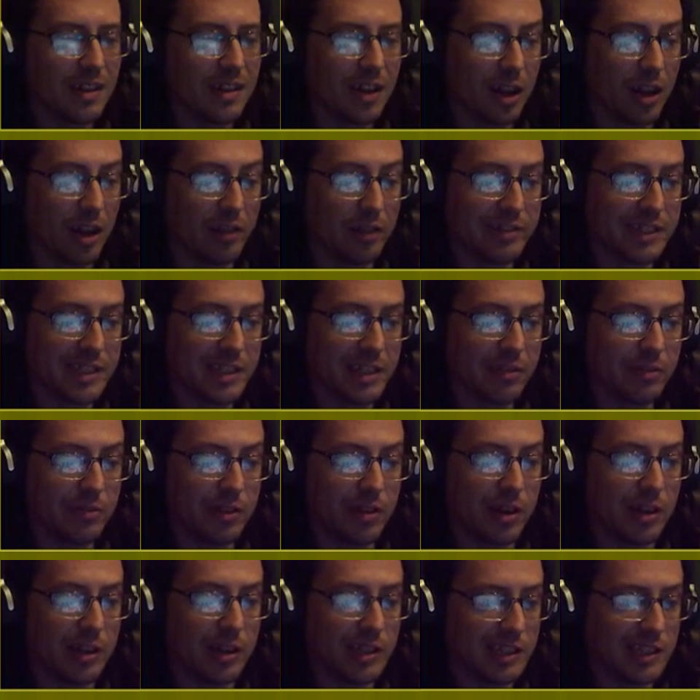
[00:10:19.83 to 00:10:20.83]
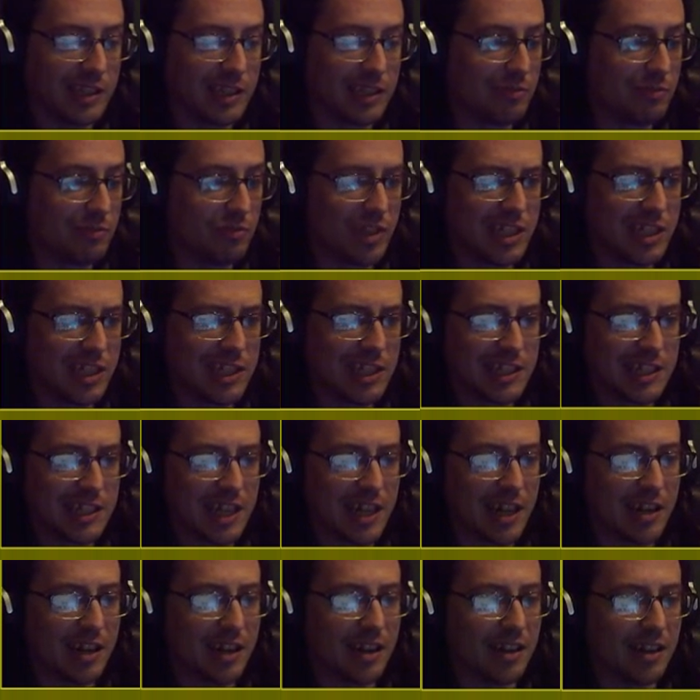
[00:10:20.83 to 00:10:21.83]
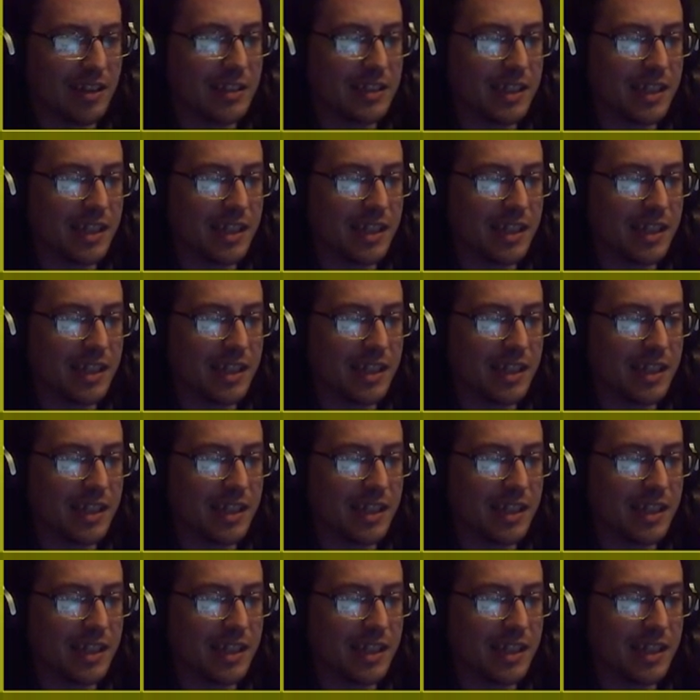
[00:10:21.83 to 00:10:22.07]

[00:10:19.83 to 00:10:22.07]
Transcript: Life's still rough. Fish scale hides.